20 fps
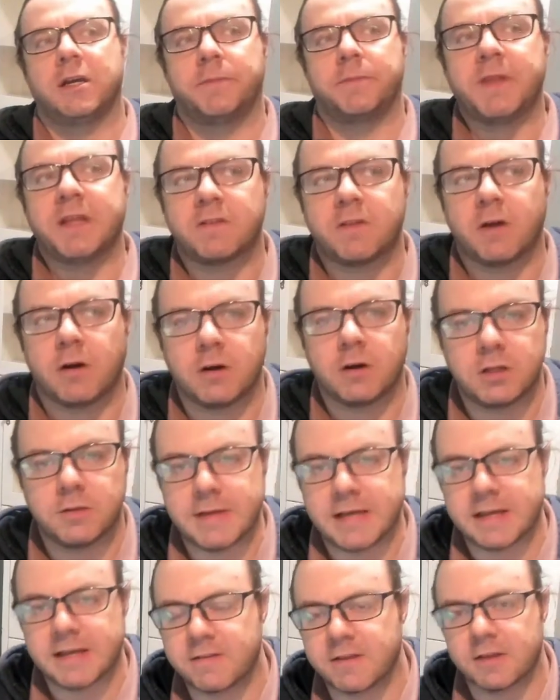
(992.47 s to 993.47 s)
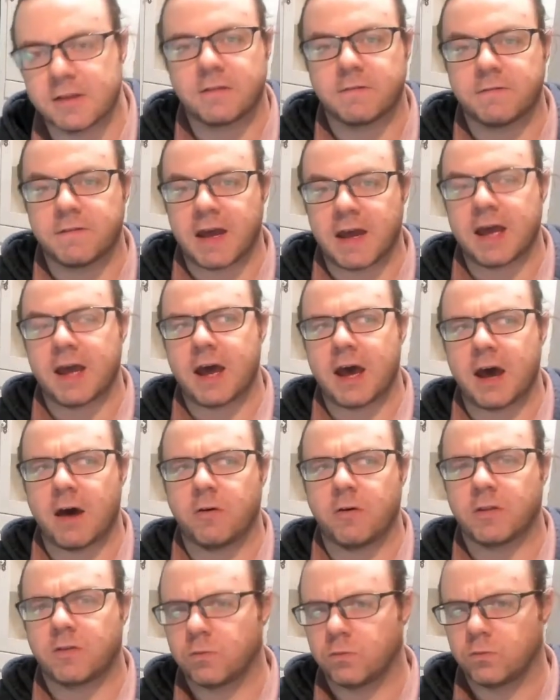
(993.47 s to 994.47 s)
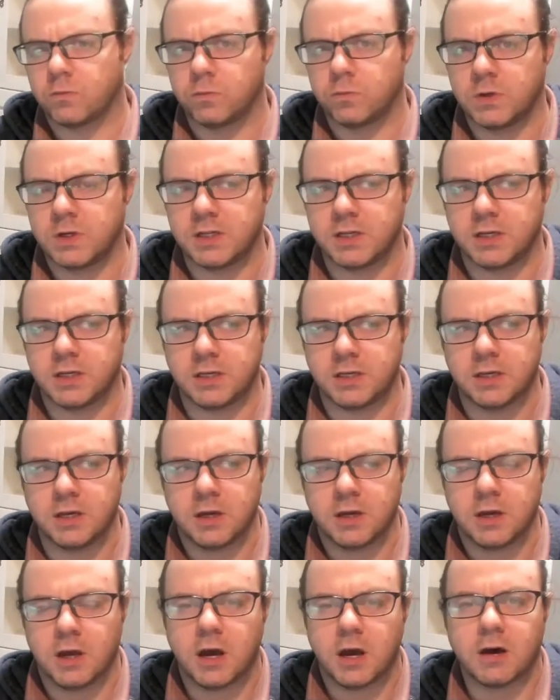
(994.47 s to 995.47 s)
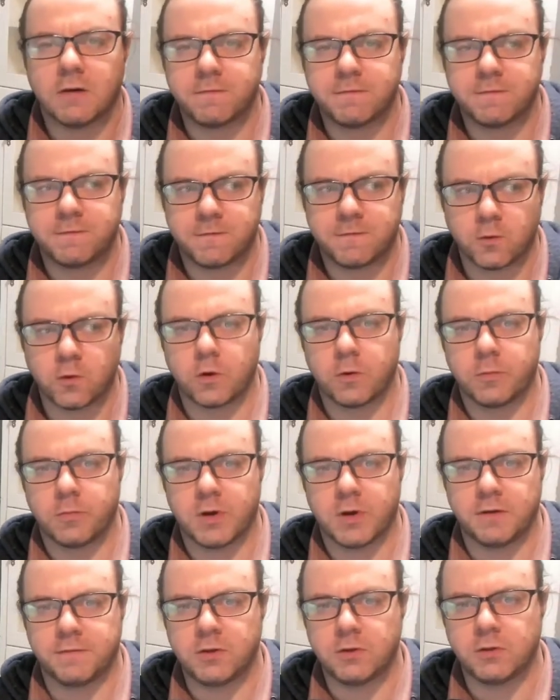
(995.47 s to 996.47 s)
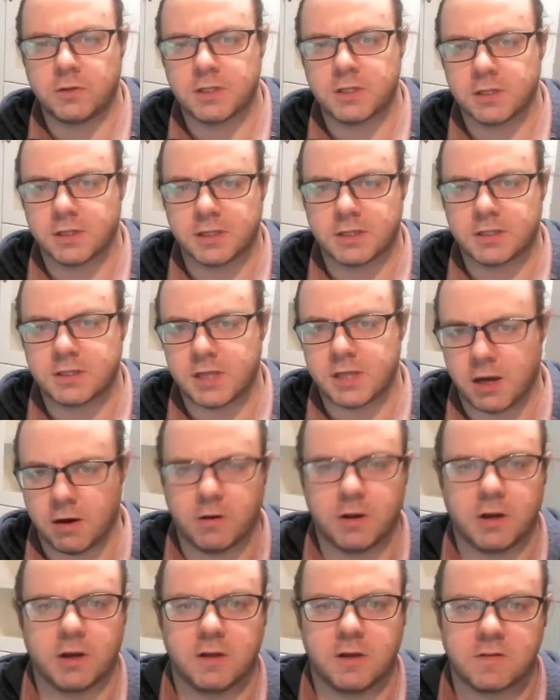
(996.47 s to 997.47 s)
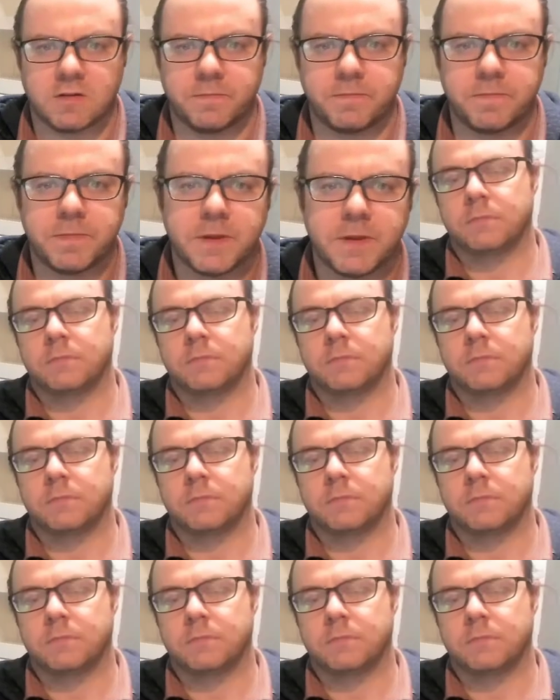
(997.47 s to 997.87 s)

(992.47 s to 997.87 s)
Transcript: it's hard to make sense of how it's really a form of utilitarianism.